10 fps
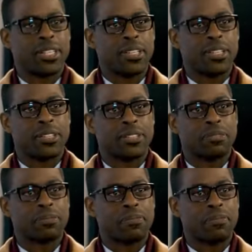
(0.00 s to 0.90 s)

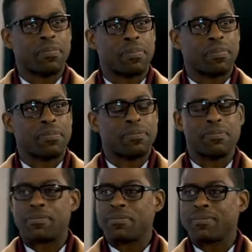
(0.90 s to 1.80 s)
Nobody speaks.